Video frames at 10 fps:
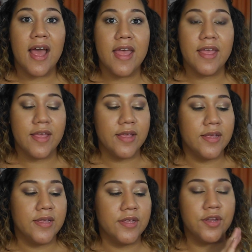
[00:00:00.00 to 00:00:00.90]

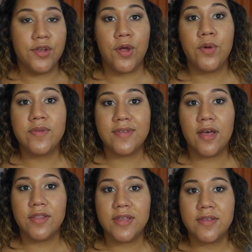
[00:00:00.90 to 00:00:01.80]
I
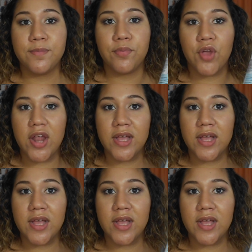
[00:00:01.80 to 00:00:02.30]
know sell this